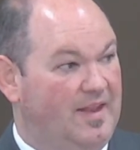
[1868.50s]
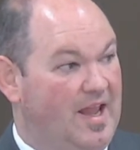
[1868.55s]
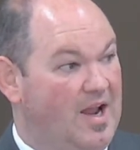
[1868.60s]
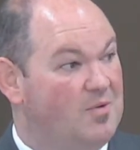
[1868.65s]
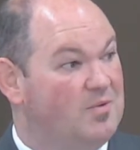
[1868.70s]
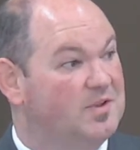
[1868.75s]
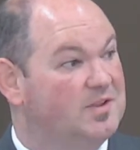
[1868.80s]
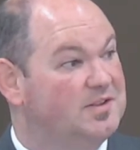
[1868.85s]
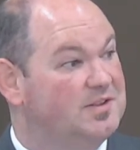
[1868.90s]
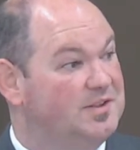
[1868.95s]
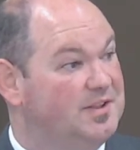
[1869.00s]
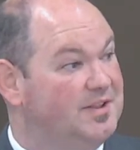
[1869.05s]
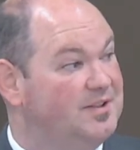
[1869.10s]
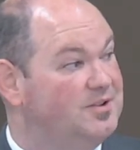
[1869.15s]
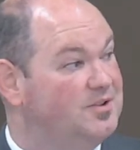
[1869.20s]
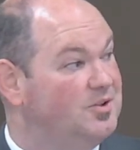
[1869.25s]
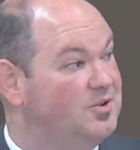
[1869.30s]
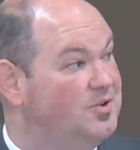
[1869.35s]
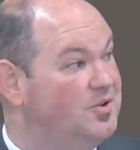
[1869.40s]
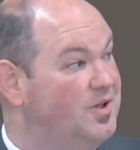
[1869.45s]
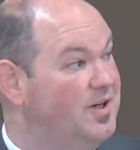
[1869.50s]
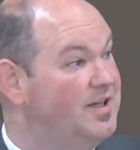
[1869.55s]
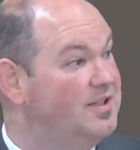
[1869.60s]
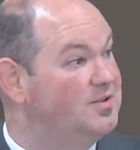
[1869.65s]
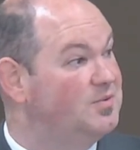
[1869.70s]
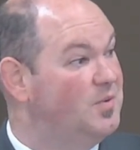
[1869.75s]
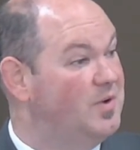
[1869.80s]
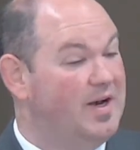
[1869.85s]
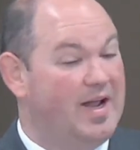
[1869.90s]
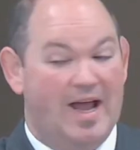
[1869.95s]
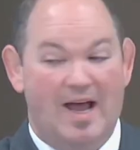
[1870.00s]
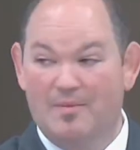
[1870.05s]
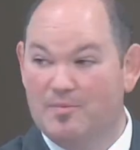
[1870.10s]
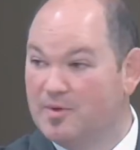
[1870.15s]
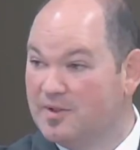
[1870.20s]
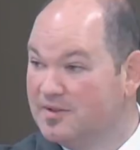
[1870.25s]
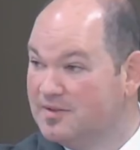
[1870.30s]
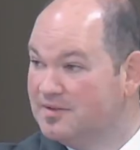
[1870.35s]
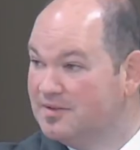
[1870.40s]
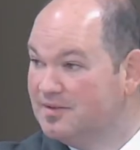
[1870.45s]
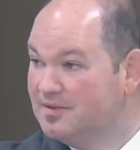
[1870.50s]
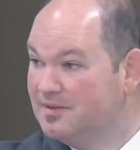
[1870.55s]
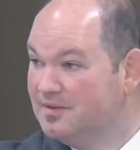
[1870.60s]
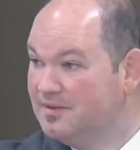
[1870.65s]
And when sins are addressed, what happens?